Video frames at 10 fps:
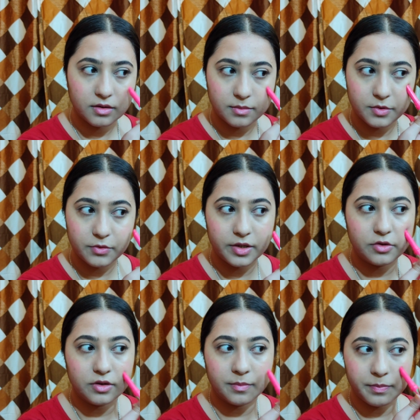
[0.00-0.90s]
I'm going
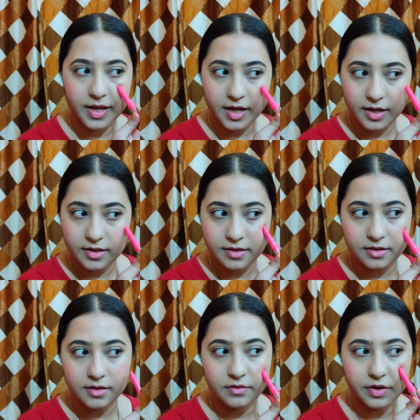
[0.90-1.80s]
to apply it in
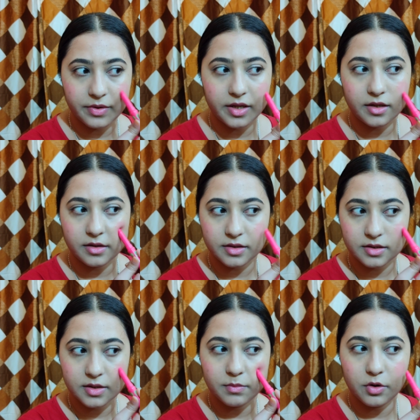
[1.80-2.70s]
a very
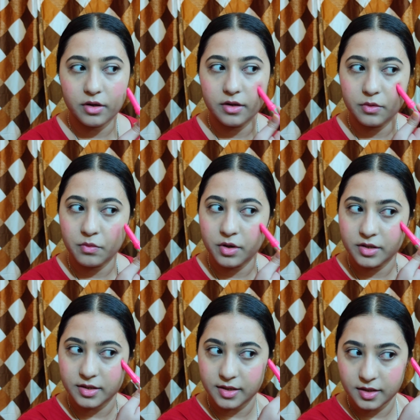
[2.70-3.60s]
small
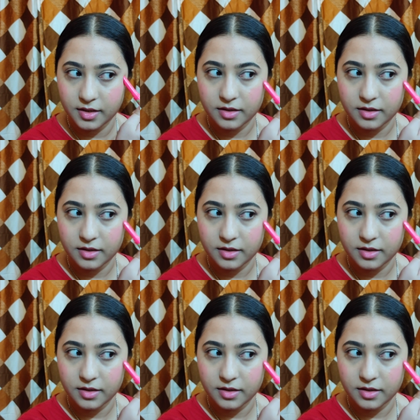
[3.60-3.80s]
quantity